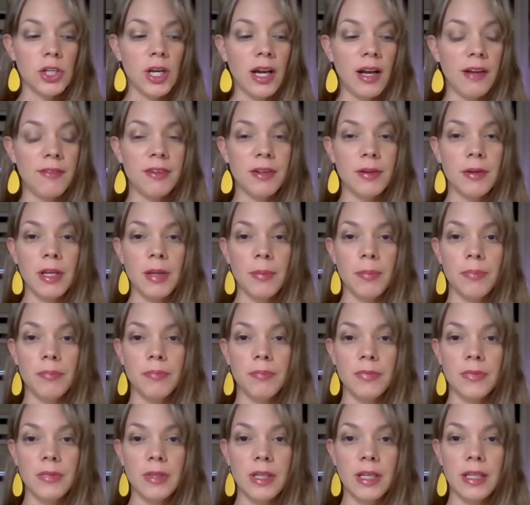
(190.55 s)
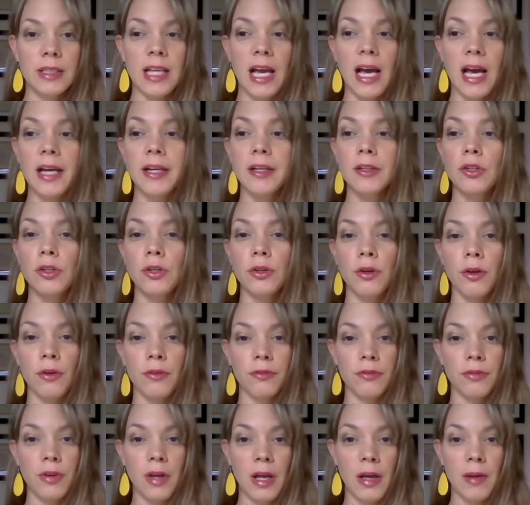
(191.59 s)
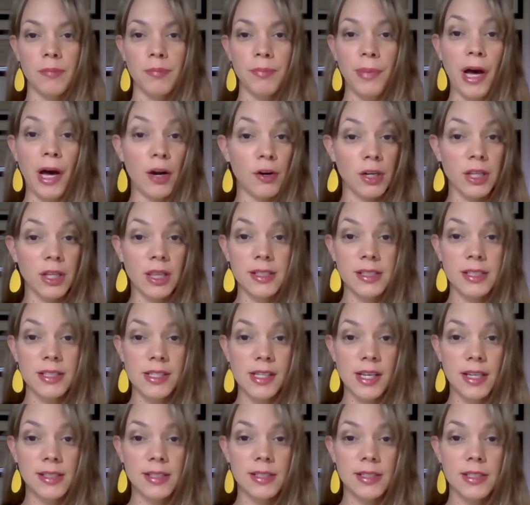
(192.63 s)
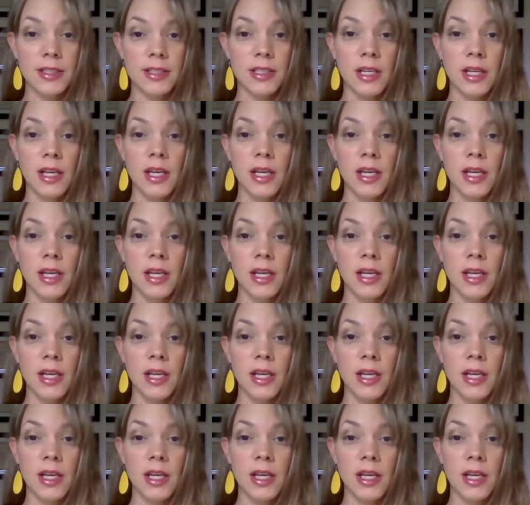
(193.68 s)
have an attitude of powerlessness